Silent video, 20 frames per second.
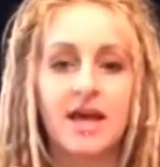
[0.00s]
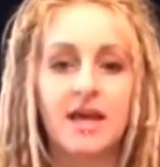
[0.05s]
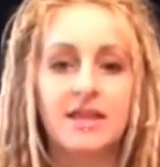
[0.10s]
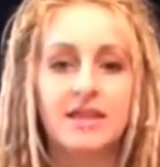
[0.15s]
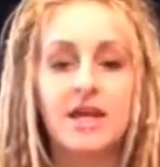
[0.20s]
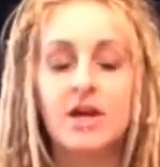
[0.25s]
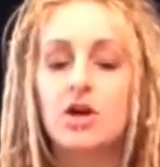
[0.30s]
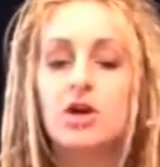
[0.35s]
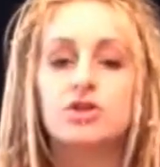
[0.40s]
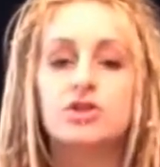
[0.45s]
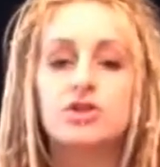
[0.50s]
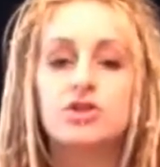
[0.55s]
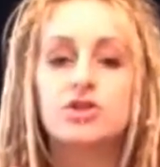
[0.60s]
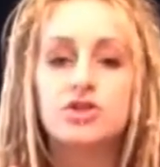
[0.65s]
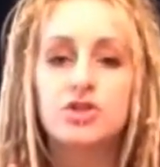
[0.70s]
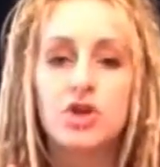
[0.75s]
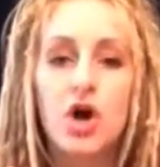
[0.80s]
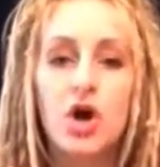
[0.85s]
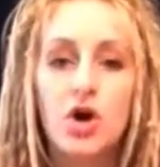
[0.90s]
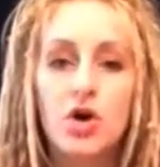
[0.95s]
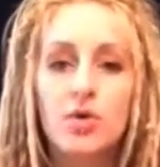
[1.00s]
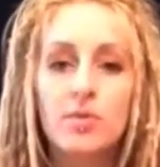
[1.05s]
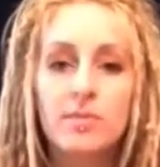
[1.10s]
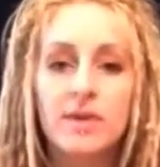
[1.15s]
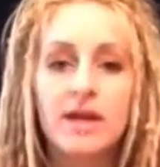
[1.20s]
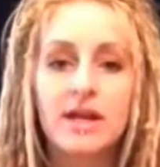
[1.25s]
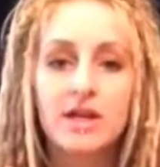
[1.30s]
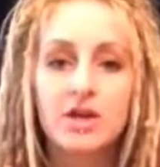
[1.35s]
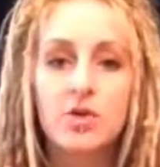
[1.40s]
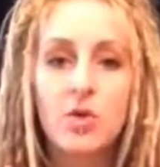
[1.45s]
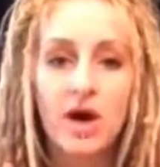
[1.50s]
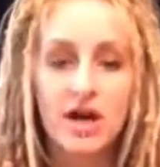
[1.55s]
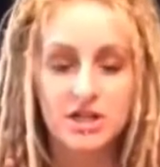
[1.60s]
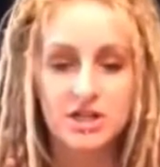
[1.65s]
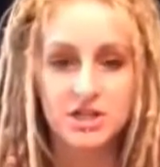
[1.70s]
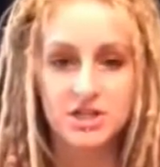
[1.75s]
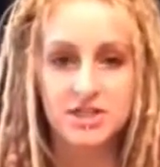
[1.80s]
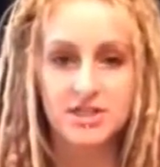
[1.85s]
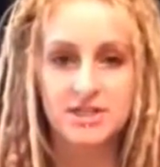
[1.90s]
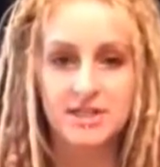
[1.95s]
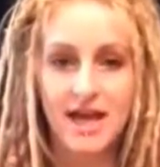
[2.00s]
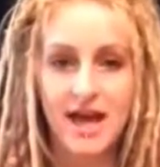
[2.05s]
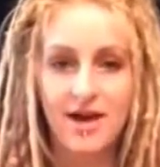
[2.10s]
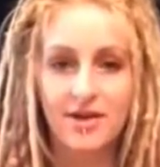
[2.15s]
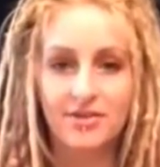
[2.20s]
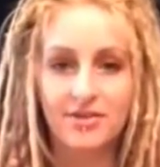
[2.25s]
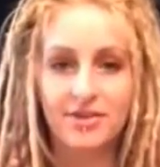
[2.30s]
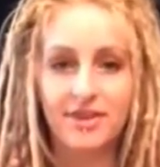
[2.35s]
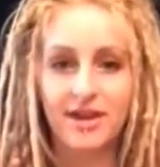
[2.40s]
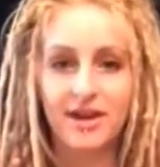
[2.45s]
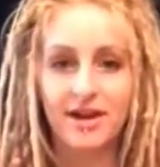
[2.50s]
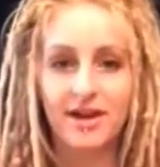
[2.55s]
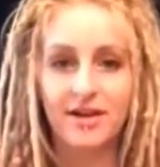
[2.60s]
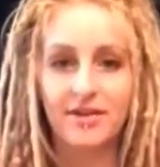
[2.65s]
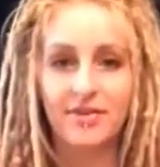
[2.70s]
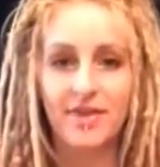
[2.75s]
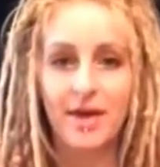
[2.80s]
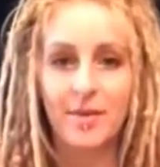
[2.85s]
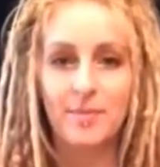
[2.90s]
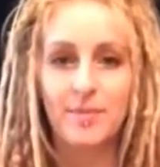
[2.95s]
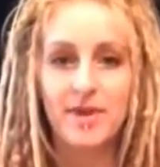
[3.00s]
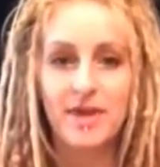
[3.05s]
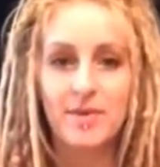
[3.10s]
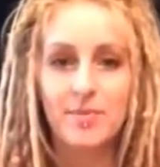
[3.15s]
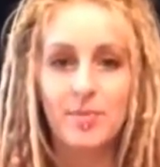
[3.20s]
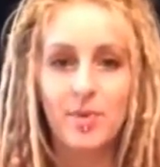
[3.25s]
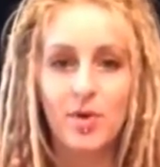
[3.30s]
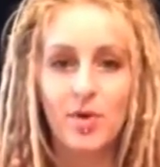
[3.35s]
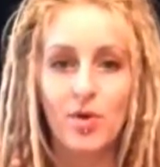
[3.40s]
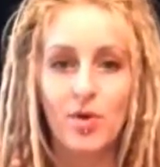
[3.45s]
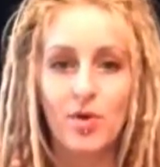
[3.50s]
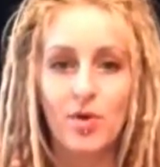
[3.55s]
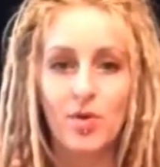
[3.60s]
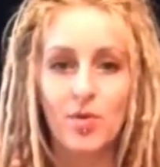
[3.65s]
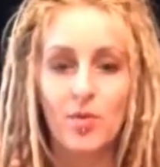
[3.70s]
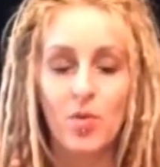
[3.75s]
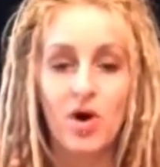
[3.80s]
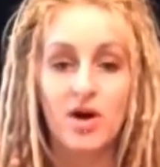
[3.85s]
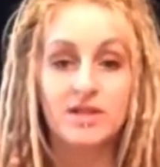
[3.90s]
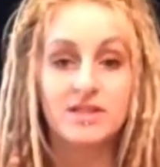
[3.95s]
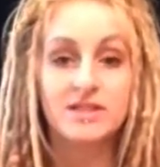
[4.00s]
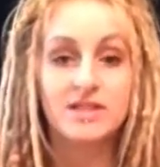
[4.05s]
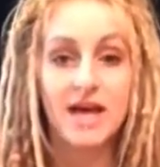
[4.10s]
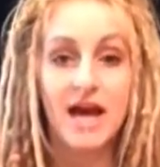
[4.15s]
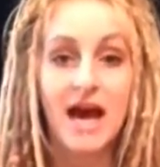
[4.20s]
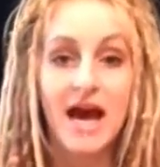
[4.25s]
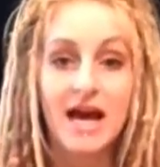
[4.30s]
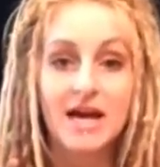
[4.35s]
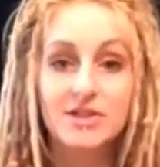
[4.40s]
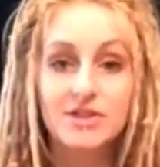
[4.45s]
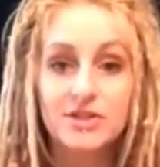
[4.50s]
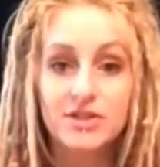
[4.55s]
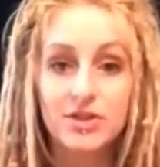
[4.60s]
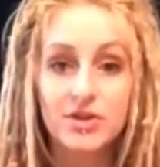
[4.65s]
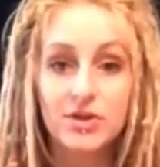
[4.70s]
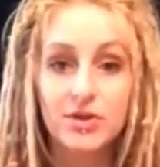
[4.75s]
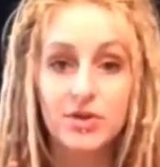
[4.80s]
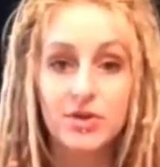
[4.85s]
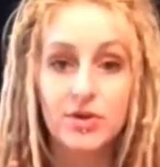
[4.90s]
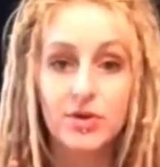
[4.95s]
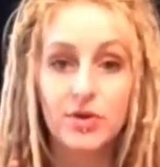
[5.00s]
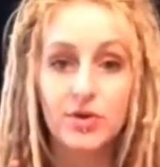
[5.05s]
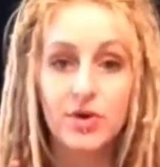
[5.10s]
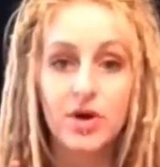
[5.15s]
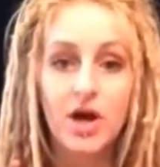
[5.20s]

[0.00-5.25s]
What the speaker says: there are so many questions out there that people want to ask you.